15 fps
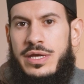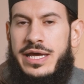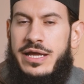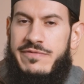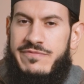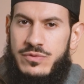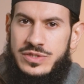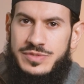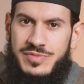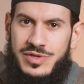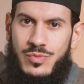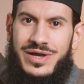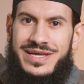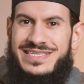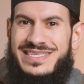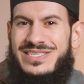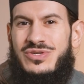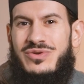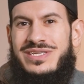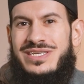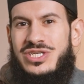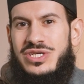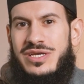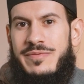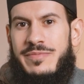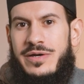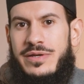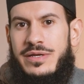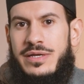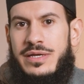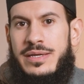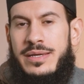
And of course, be wise and strategic about it.